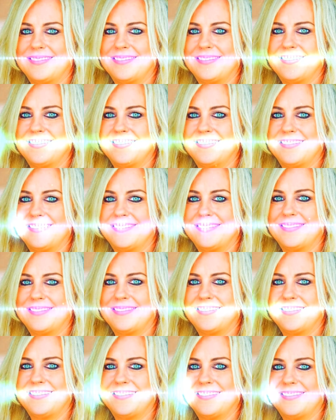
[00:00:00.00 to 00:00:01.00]
go shopping
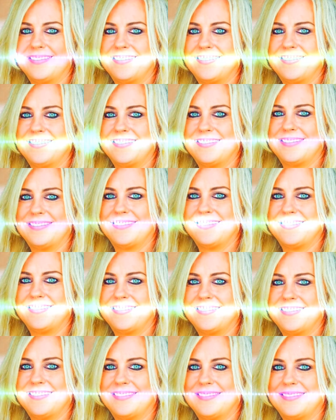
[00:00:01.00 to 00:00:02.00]
all the time, spend it
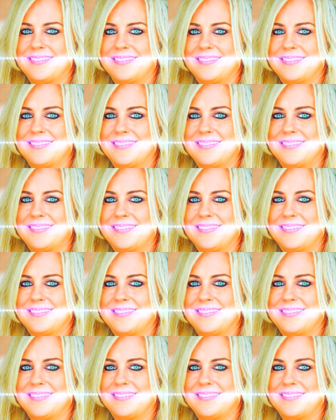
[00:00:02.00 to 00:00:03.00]
all?
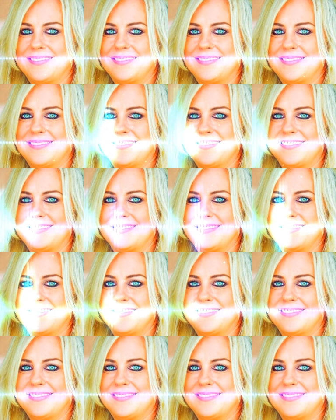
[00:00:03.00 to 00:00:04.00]
And
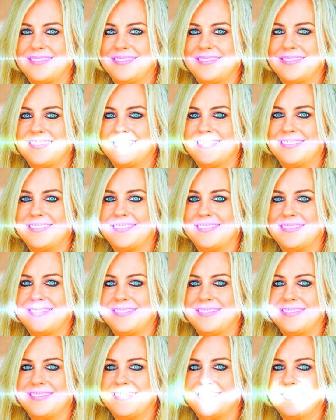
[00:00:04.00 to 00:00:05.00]
then, did you
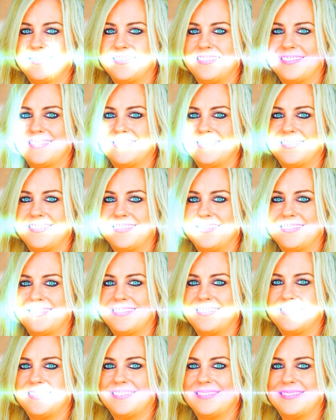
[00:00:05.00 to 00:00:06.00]
duplicate that
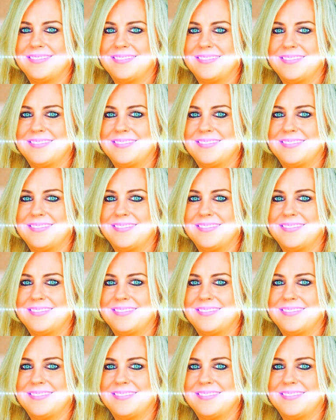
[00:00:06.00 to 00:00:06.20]
energy?